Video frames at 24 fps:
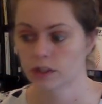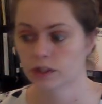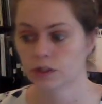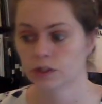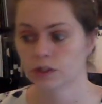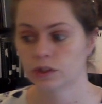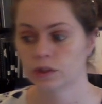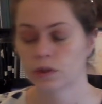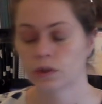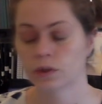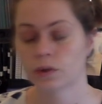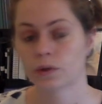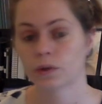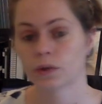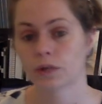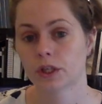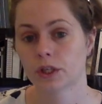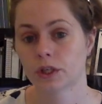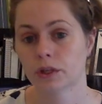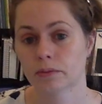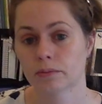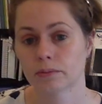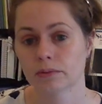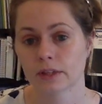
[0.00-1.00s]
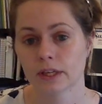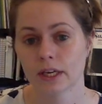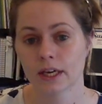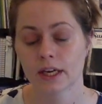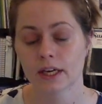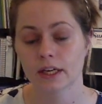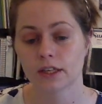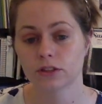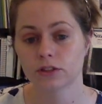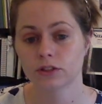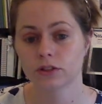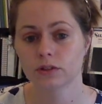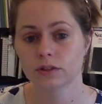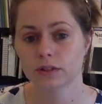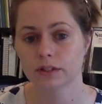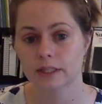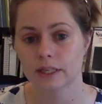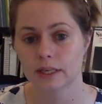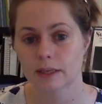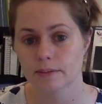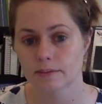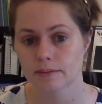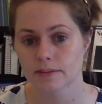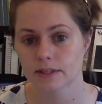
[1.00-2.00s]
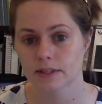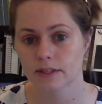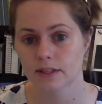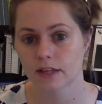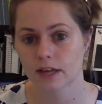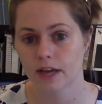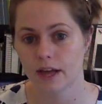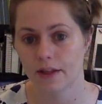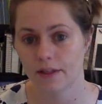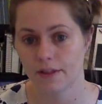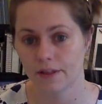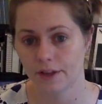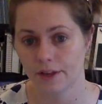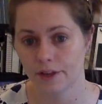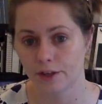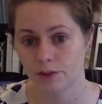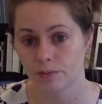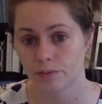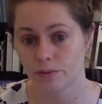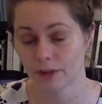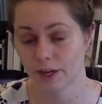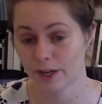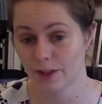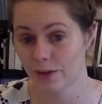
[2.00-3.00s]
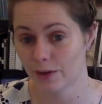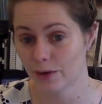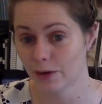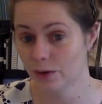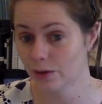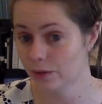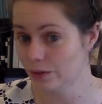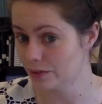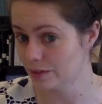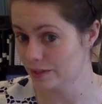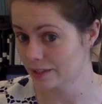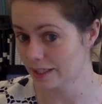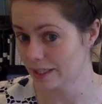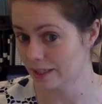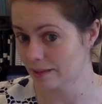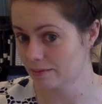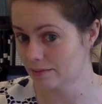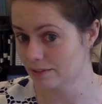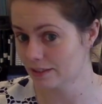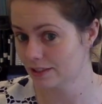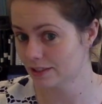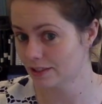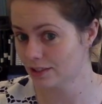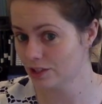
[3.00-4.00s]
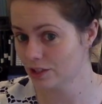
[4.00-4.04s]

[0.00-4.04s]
So you're playing 2 skips, and then you play the note you skipped.